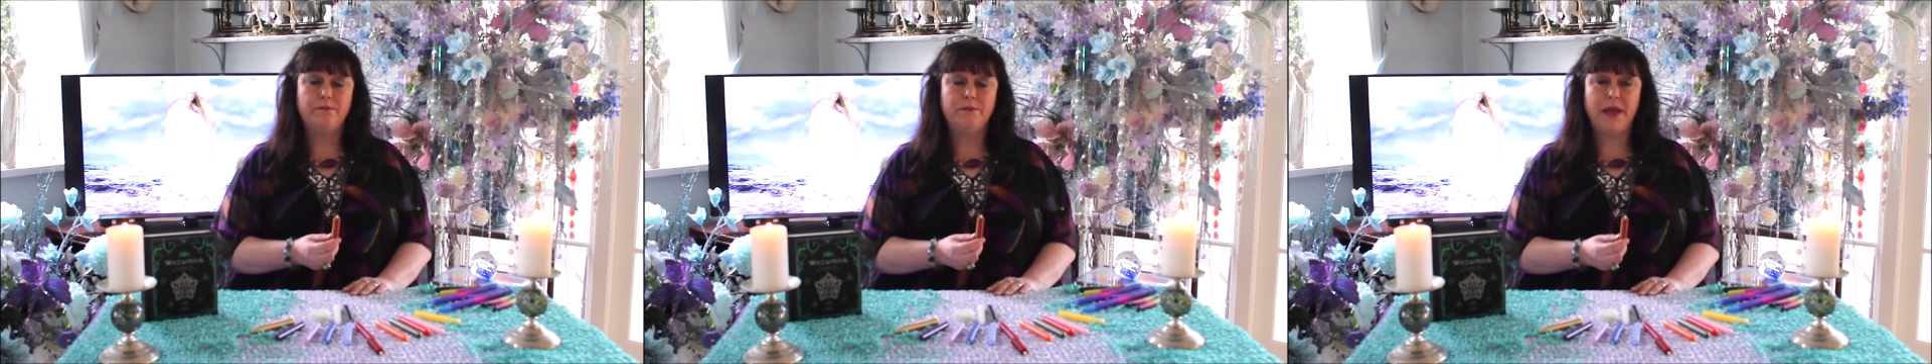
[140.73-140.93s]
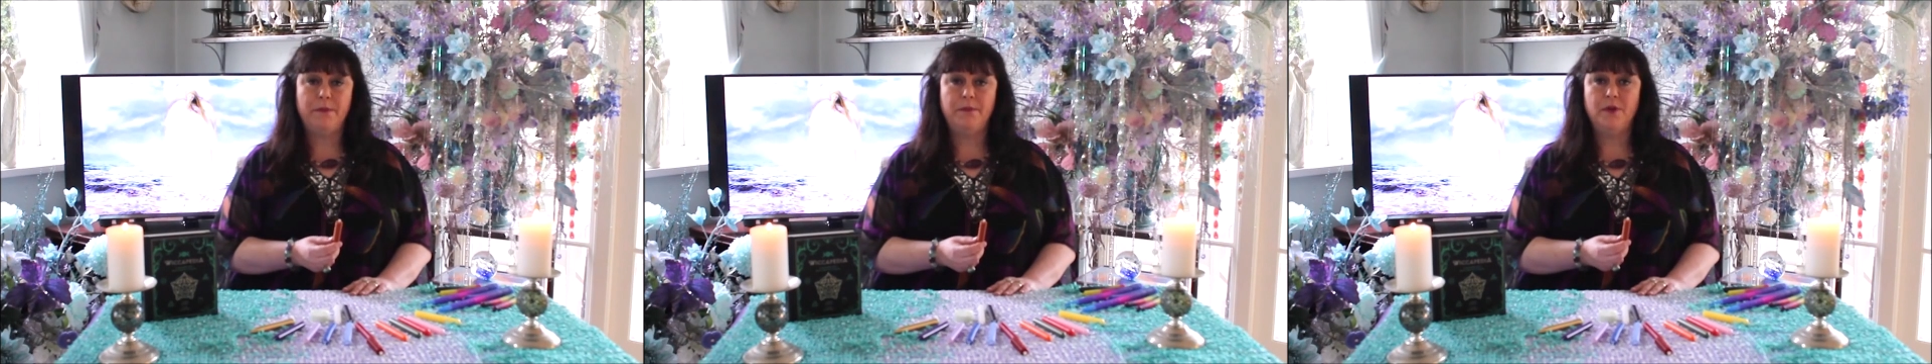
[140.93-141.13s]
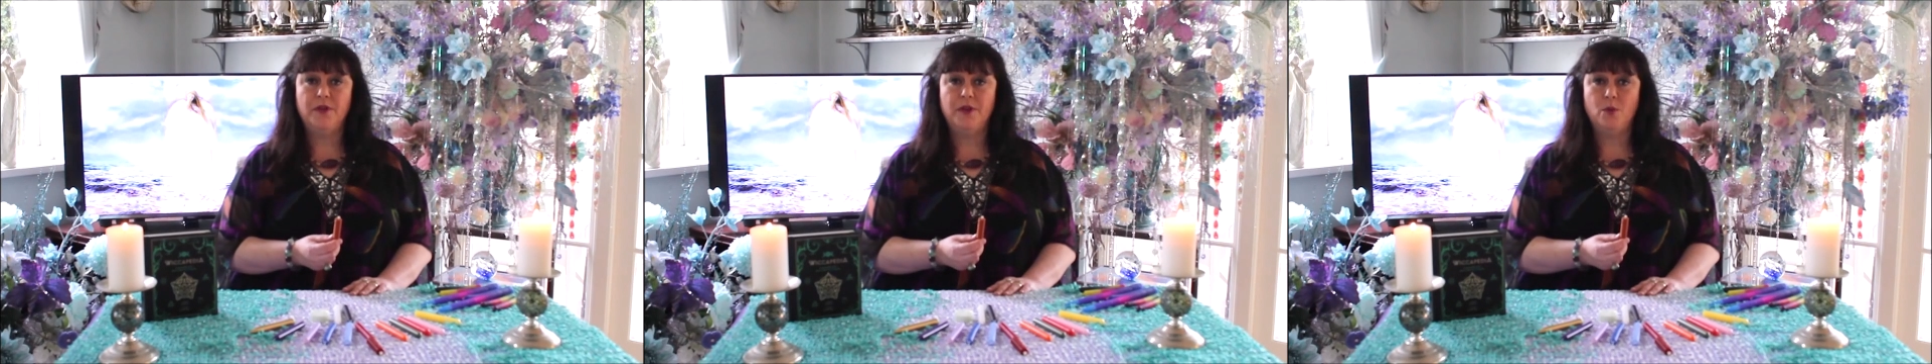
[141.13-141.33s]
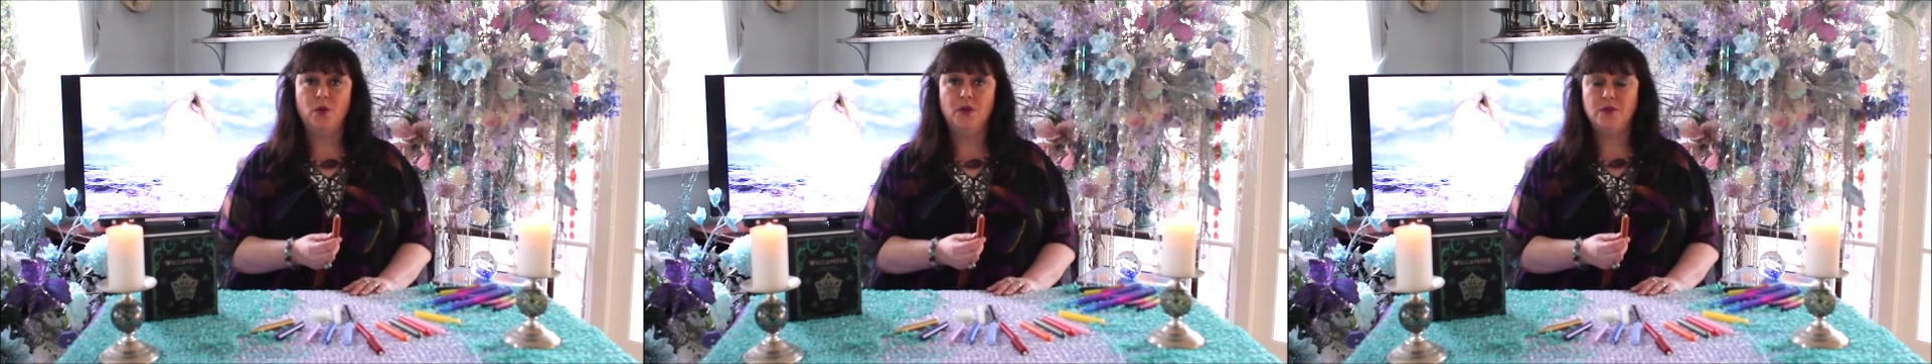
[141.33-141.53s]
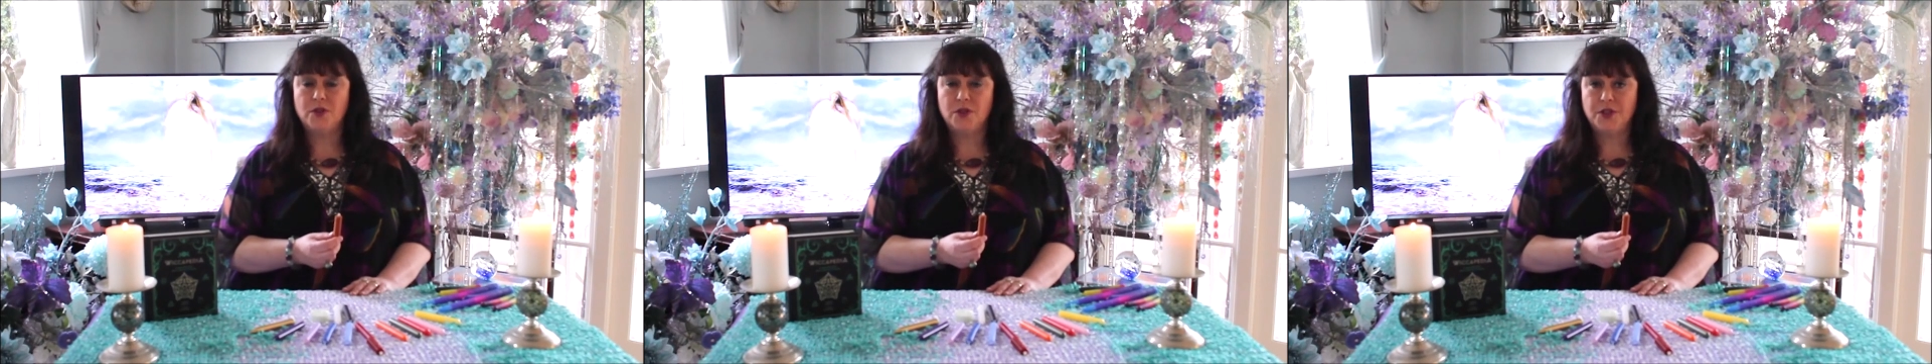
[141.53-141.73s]
people that
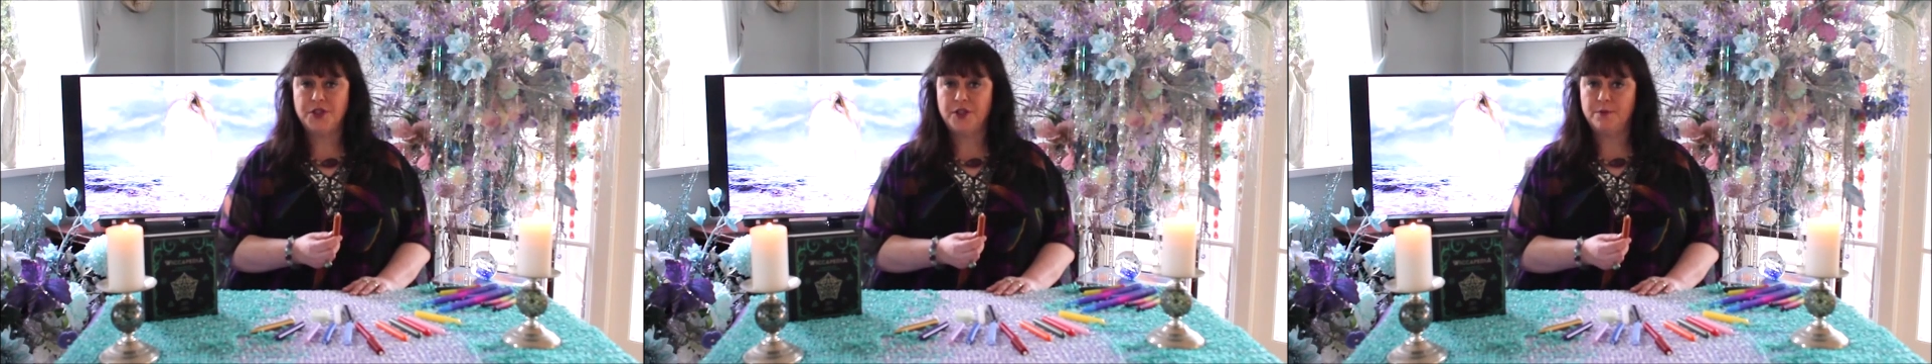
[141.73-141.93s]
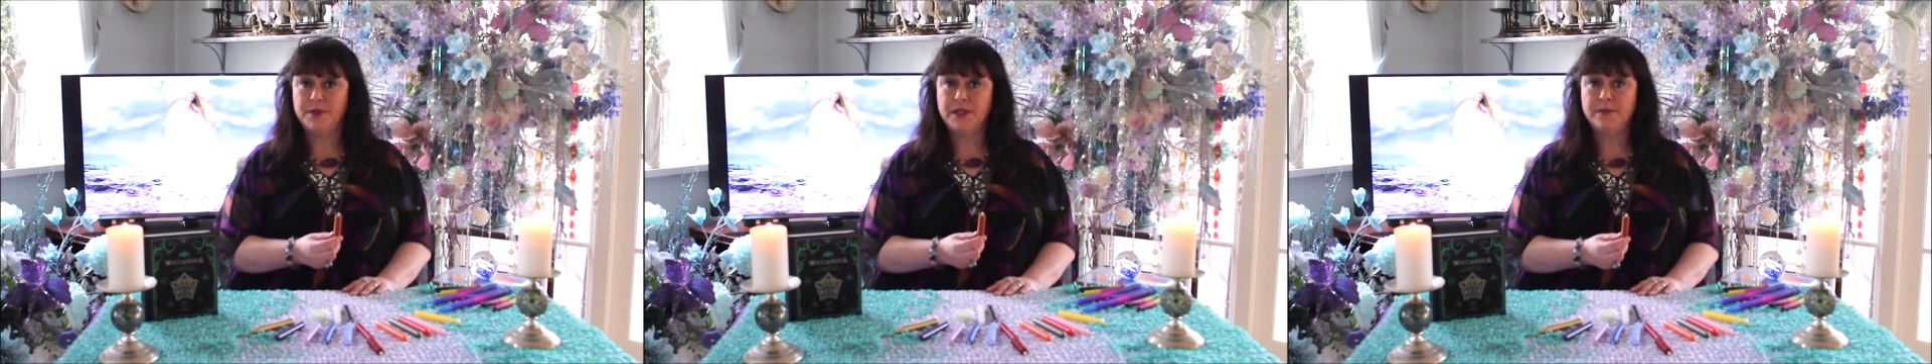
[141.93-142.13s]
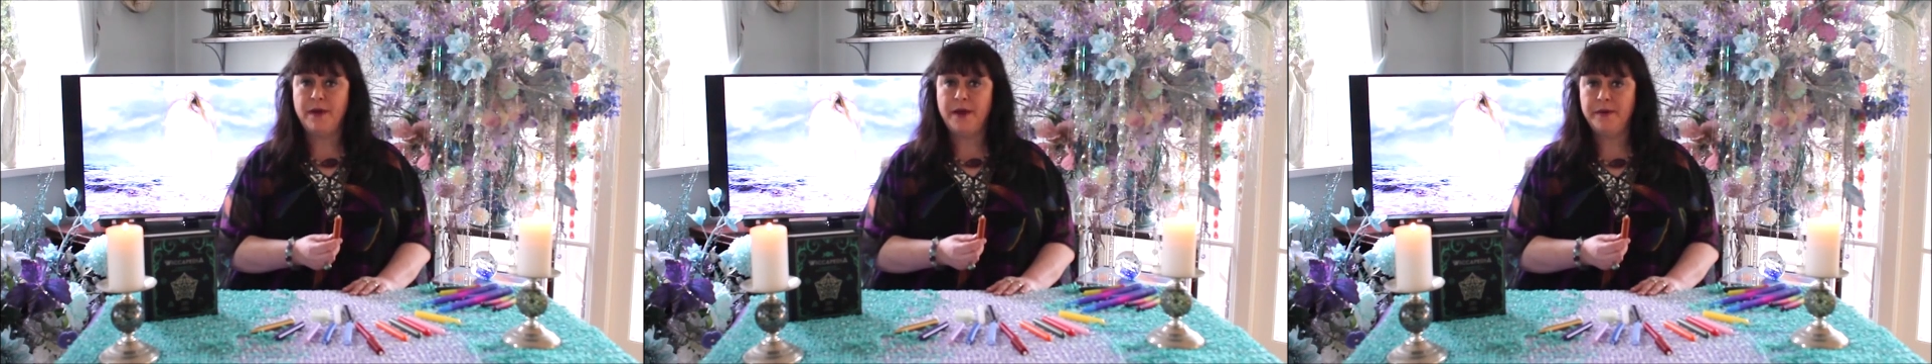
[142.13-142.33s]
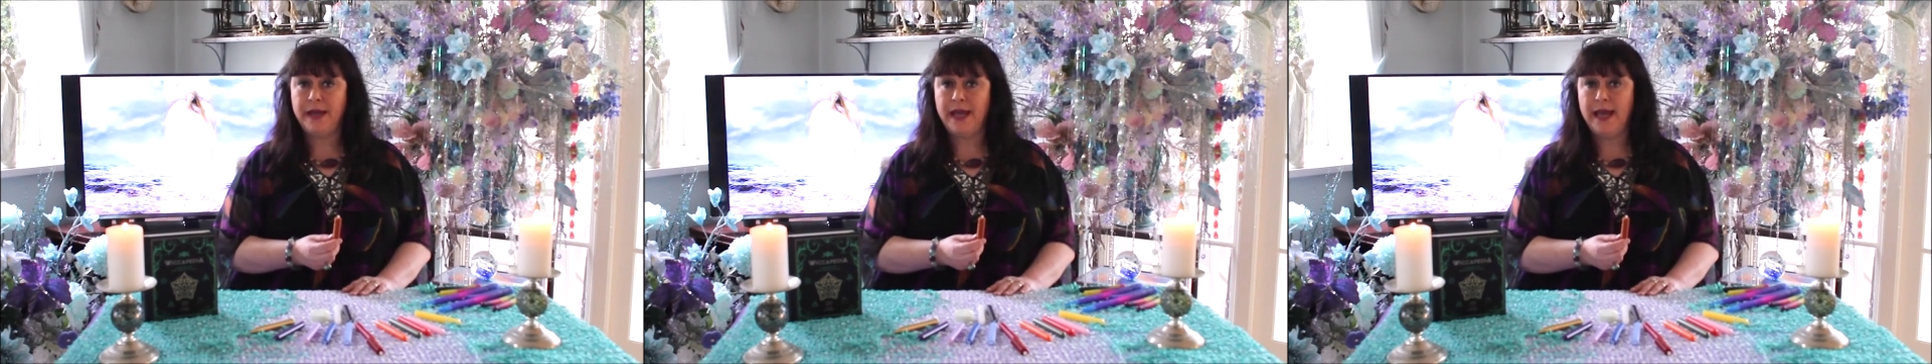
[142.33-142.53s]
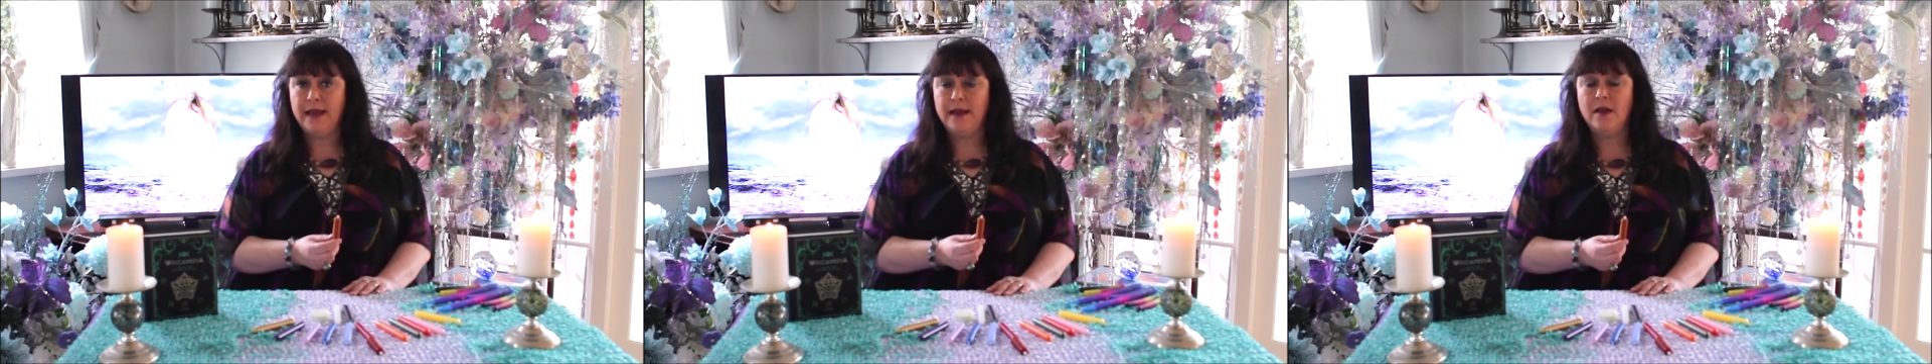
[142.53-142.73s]
want to stop
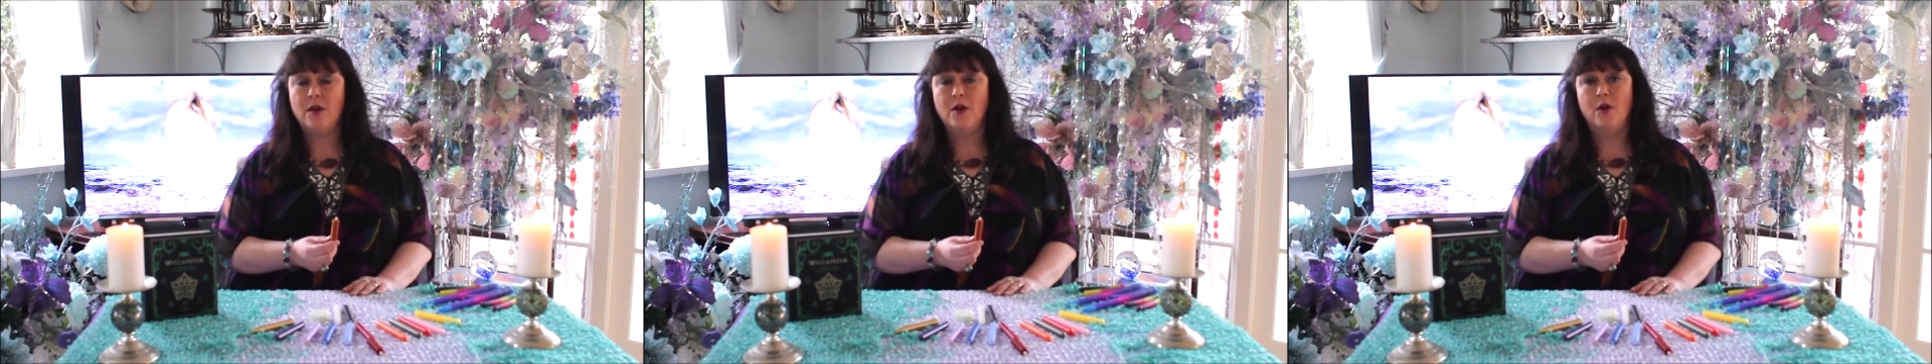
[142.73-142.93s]
smoking,